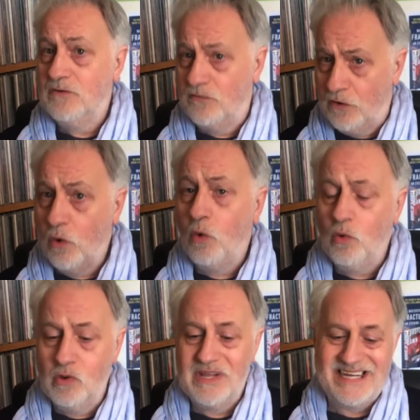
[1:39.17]
for
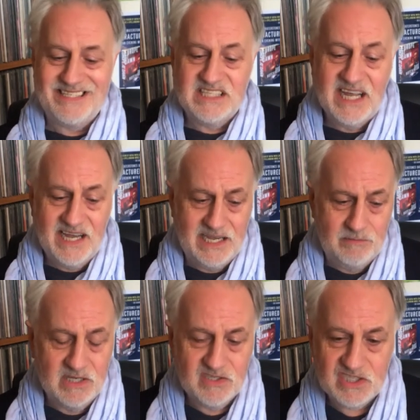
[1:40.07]
all that
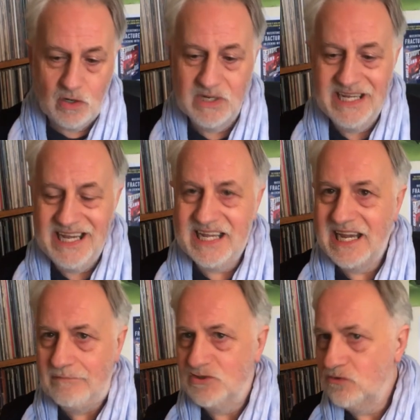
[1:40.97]
time. So it
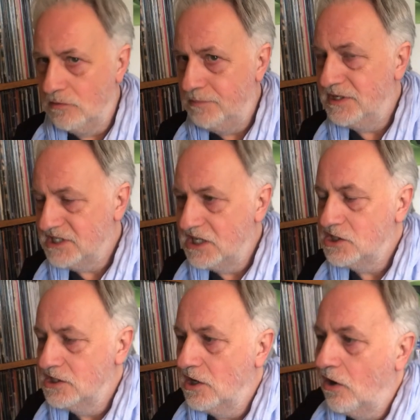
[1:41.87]
comes from a
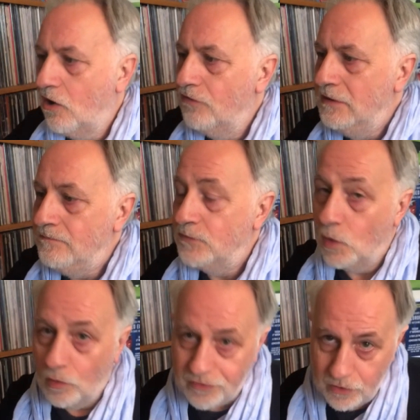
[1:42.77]
position of
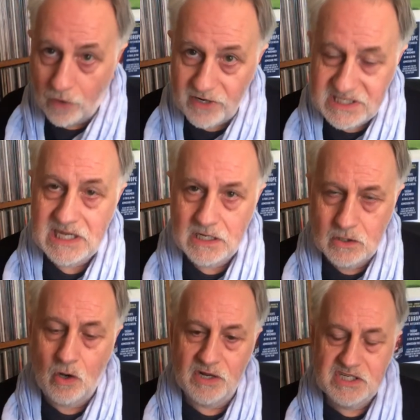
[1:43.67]
authority and
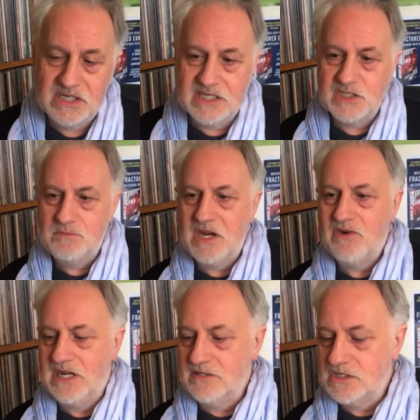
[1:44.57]
knowledge and
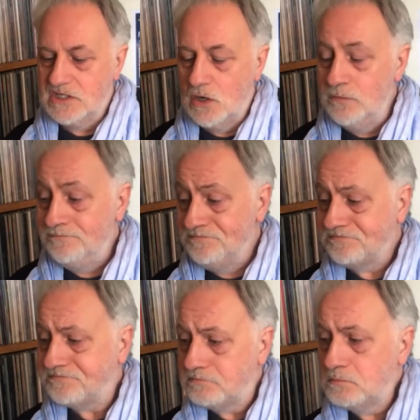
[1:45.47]
experience. So
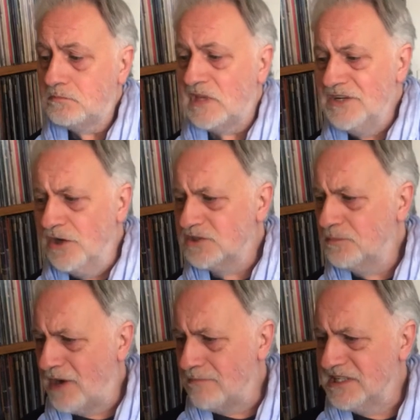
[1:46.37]
not to
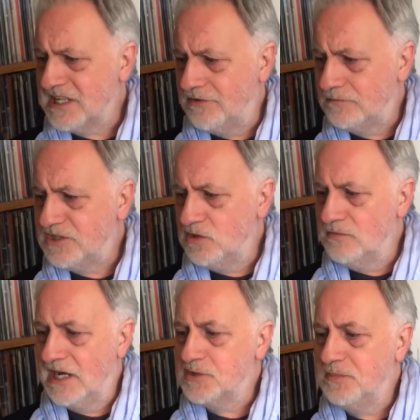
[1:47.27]
brag myself up too
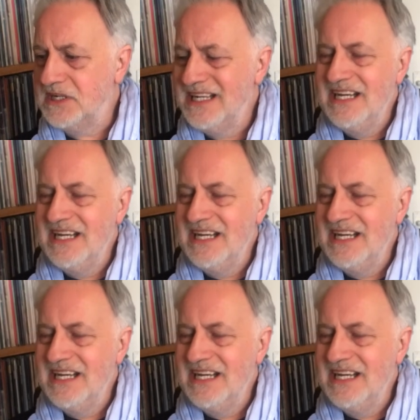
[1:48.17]
much, but